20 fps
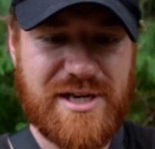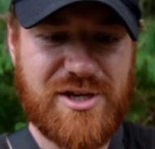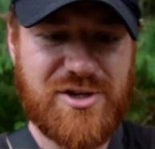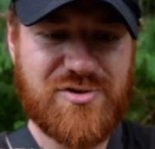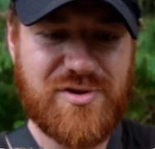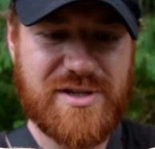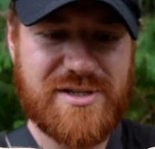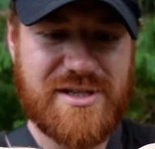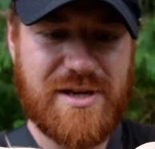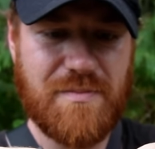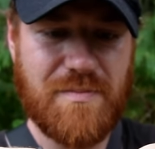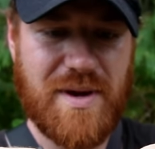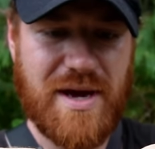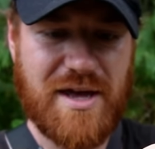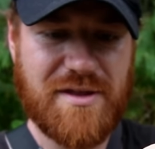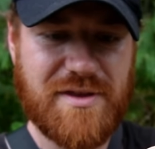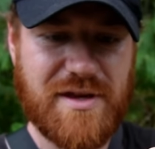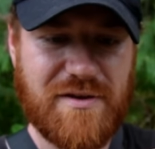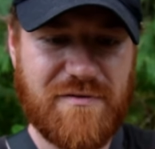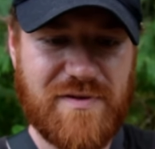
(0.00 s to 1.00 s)
interesting bit,
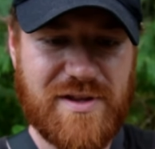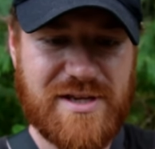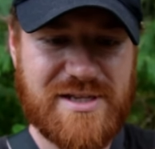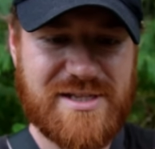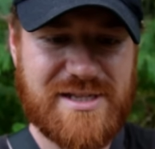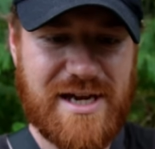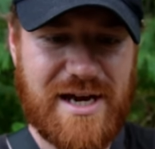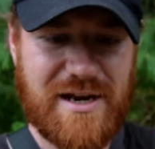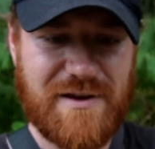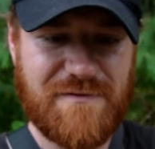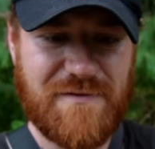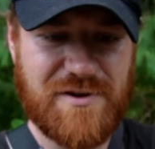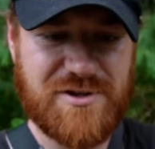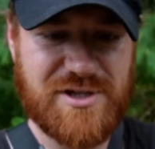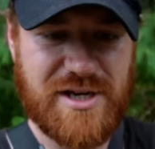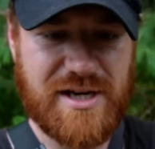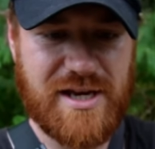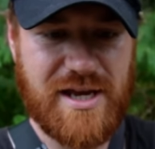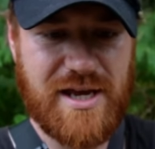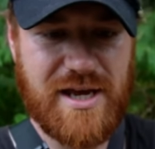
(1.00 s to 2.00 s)
I think, for this style of
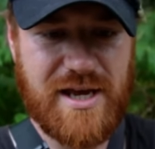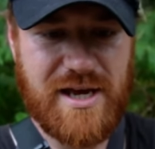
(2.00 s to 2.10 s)
fishing.